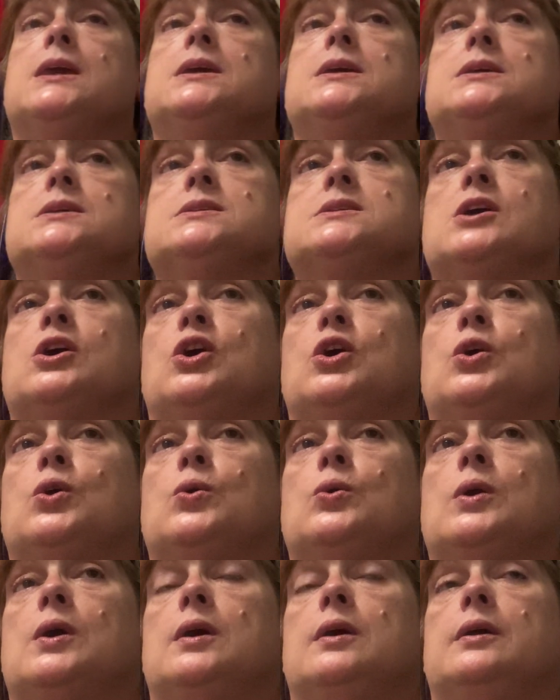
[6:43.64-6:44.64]

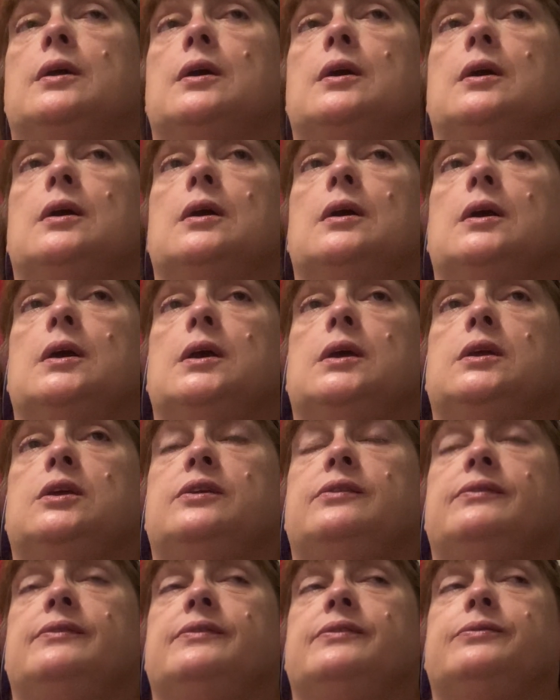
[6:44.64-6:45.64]
So,
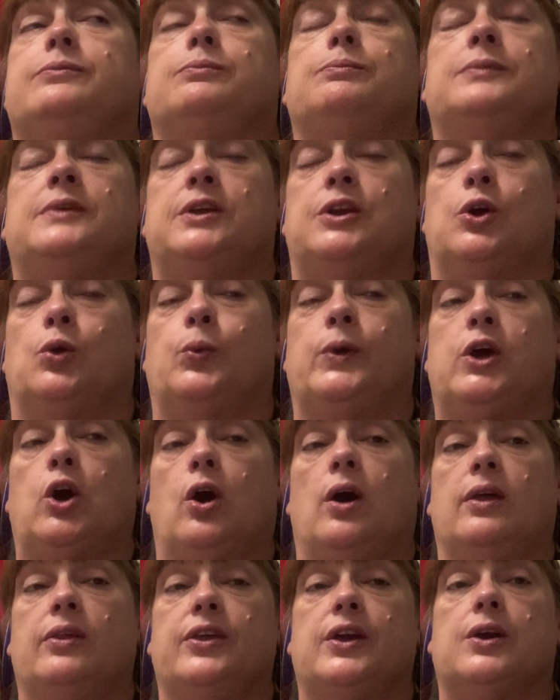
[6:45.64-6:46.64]
you know, we
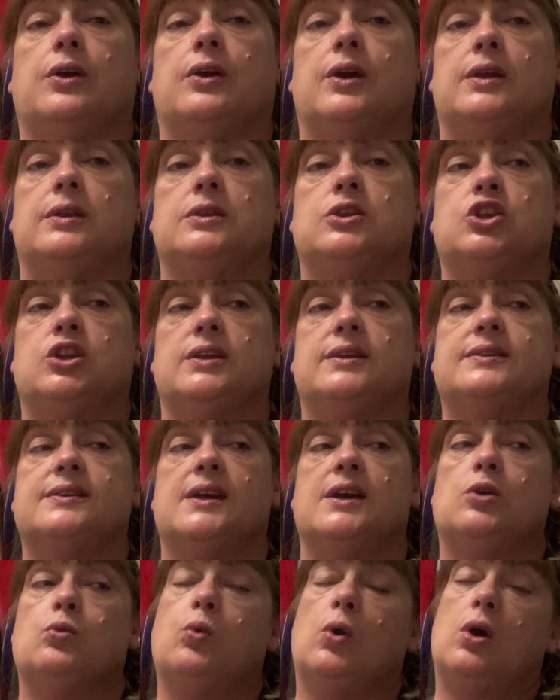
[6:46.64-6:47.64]
called there, and she's
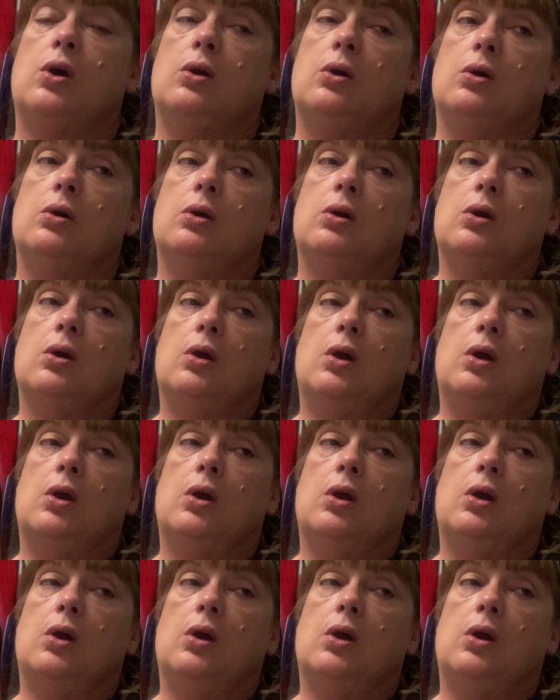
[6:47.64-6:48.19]
like, well,